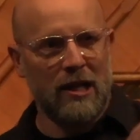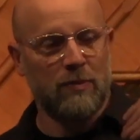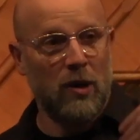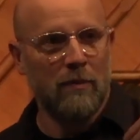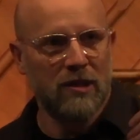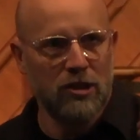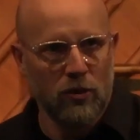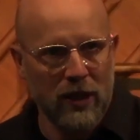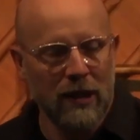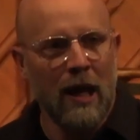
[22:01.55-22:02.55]
has prompted
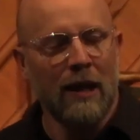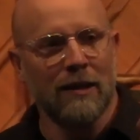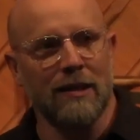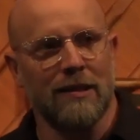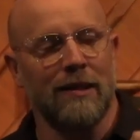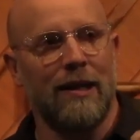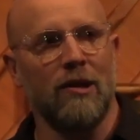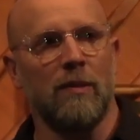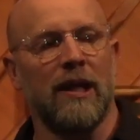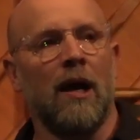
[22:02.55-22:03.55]
you in. Listen,
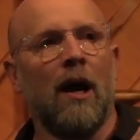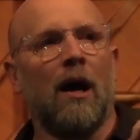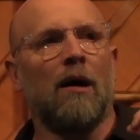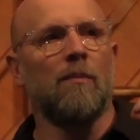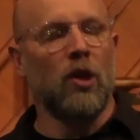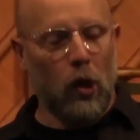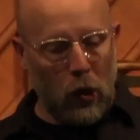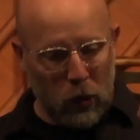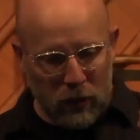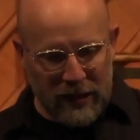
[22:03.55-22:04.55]
hear me. The
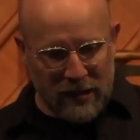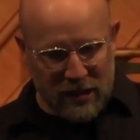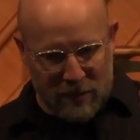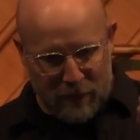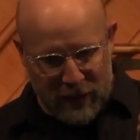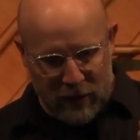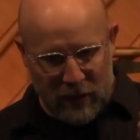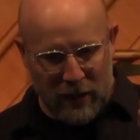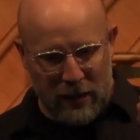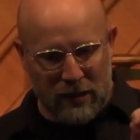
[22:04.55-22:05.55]
Holy
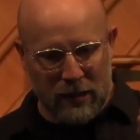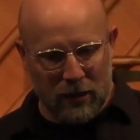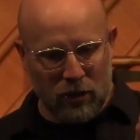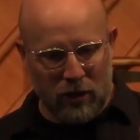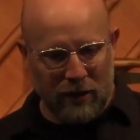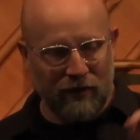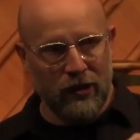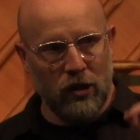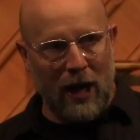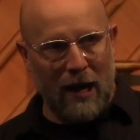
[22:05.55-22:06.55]
Spirit isn't looking for
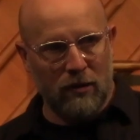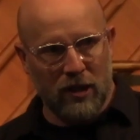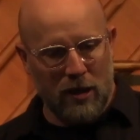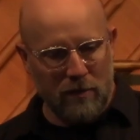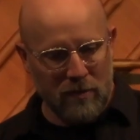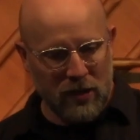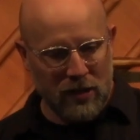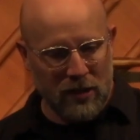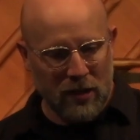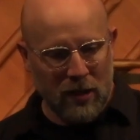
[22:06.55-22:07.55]
your
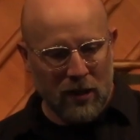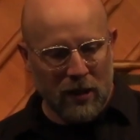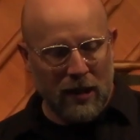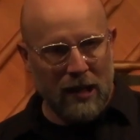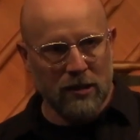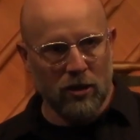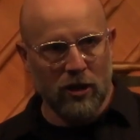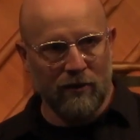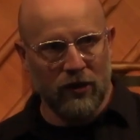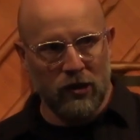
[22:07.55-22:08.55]
outcomes. God's
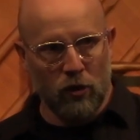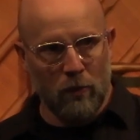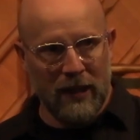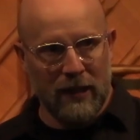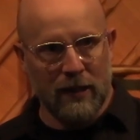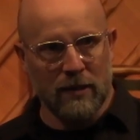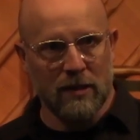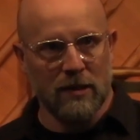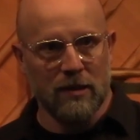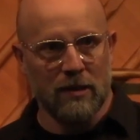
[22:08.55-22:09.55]
looking for your
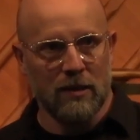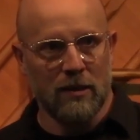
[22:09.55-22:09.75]
obedience.